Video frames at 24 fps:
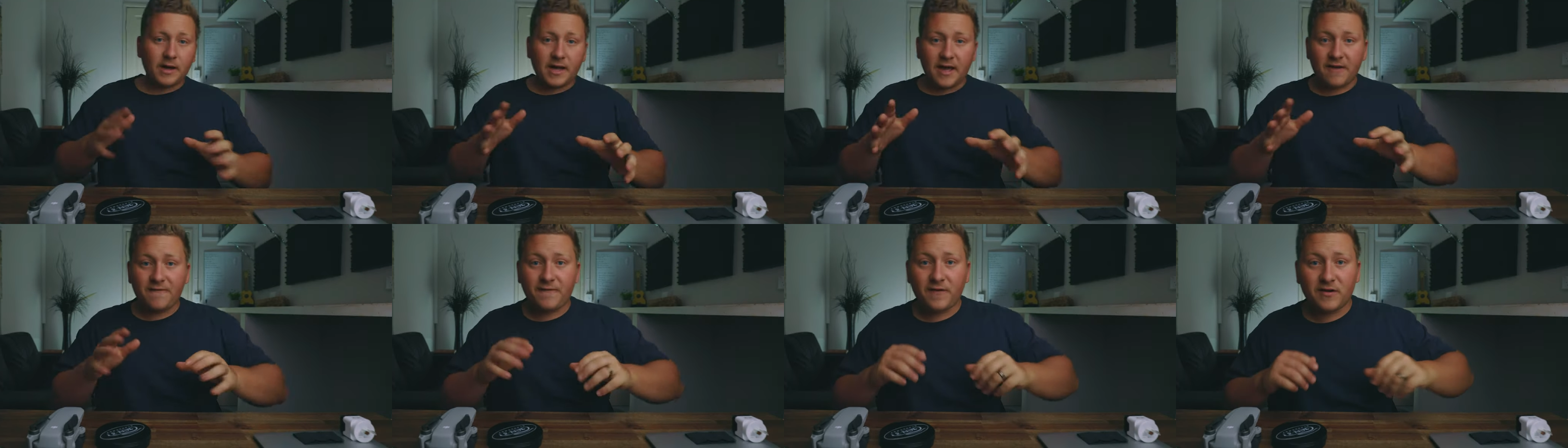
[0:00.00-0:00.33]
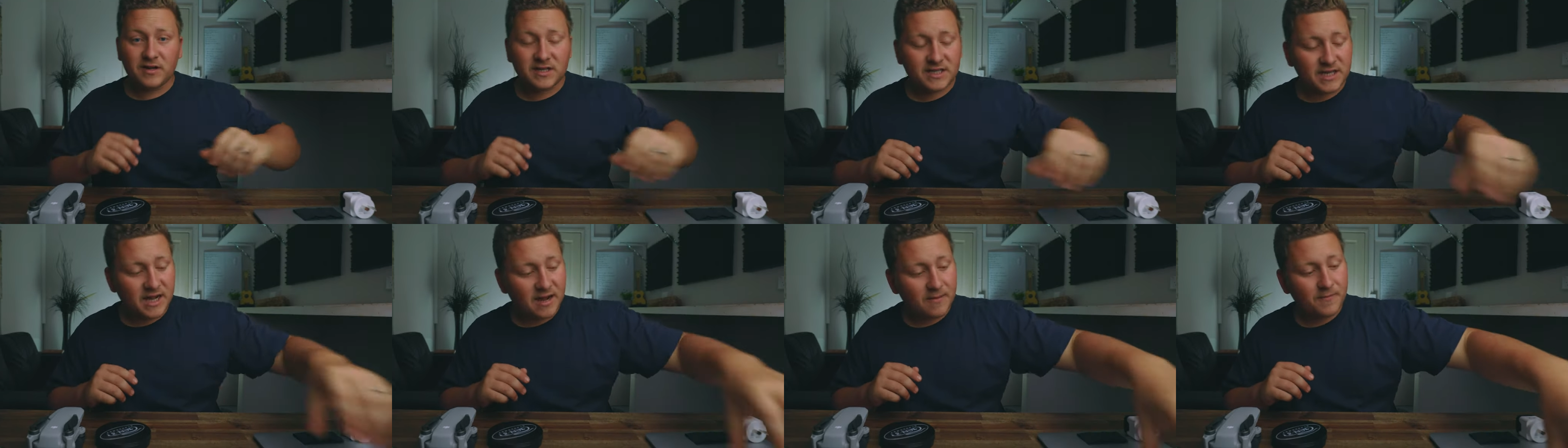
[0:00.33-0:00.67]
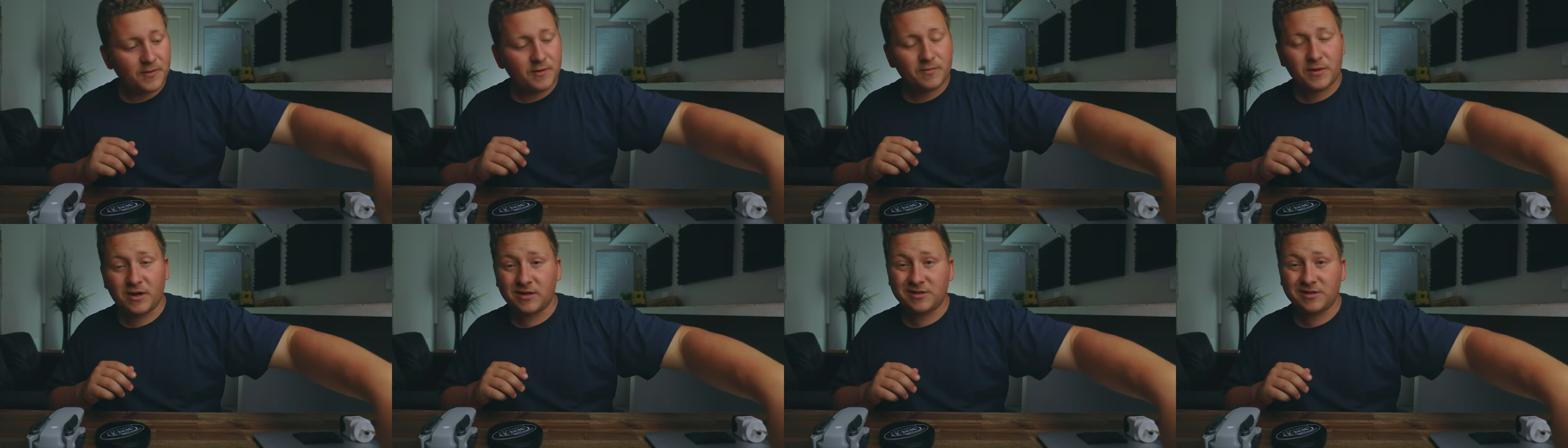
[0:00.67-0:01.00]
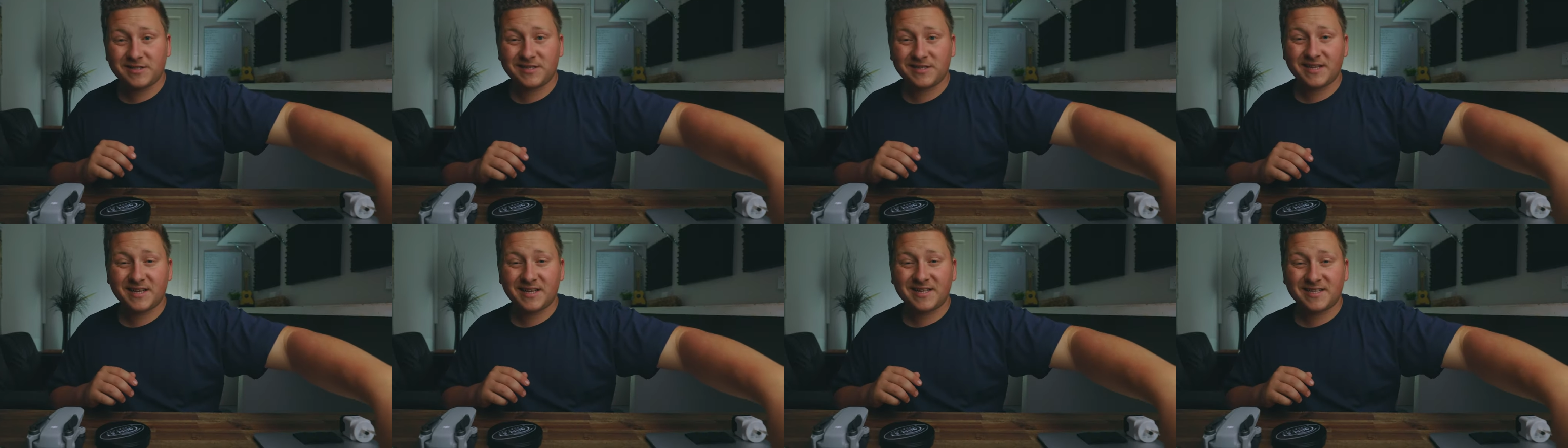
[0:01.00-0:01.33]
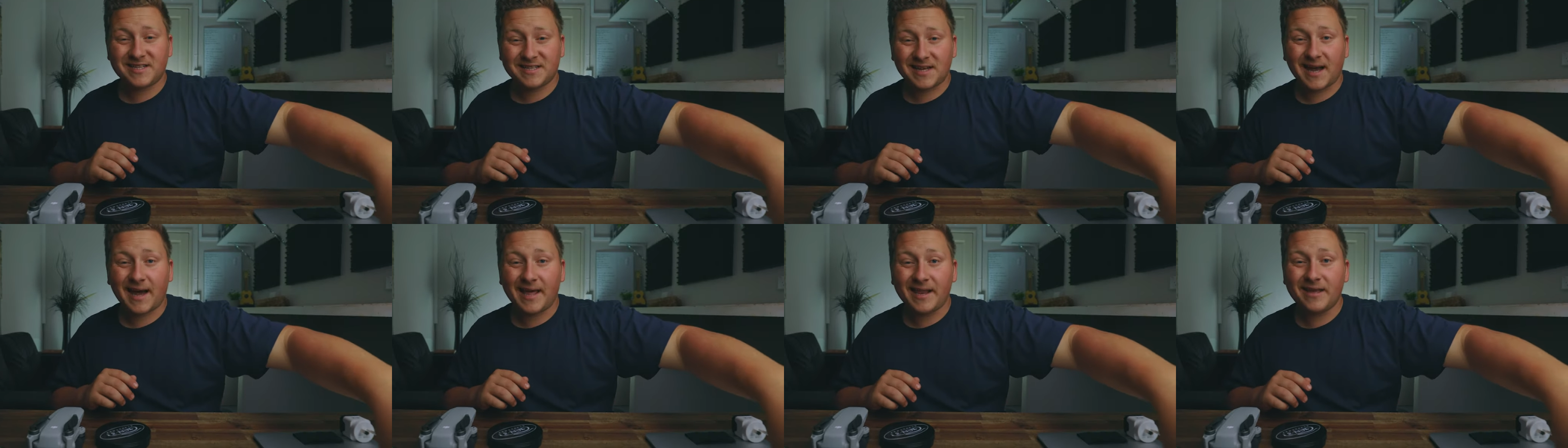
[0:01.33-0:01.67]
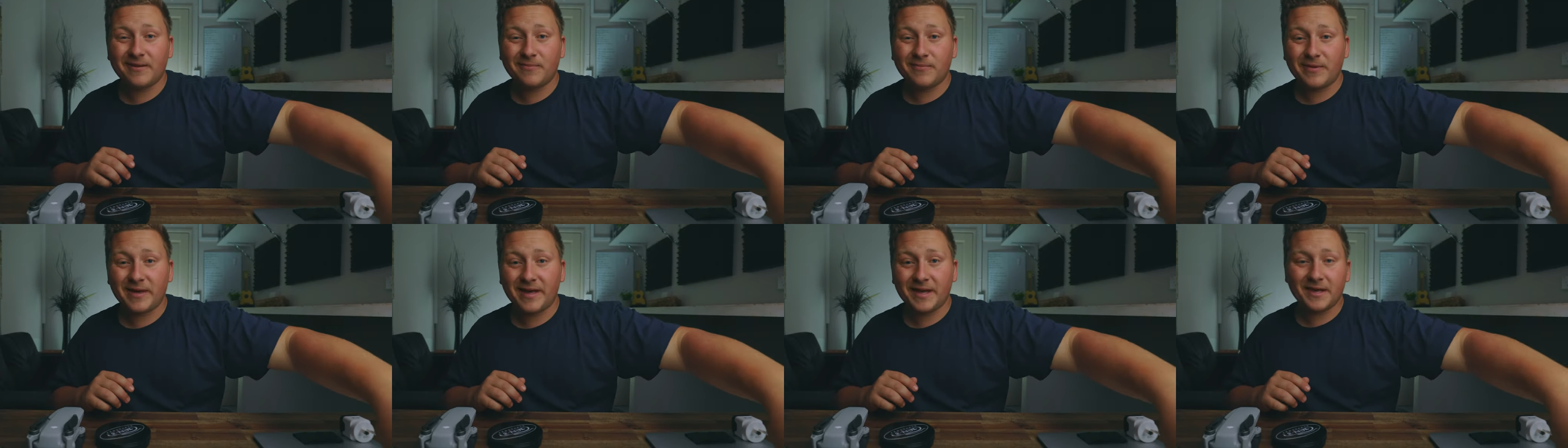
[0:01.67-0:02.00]
Okay, first up, the most
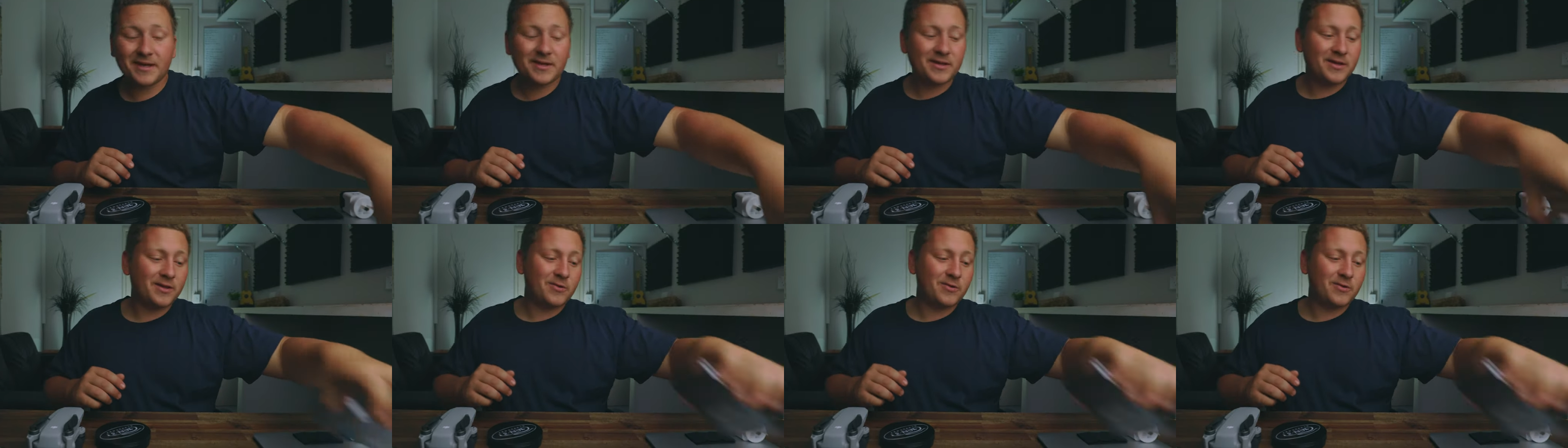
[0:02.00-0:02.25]
exciting bit.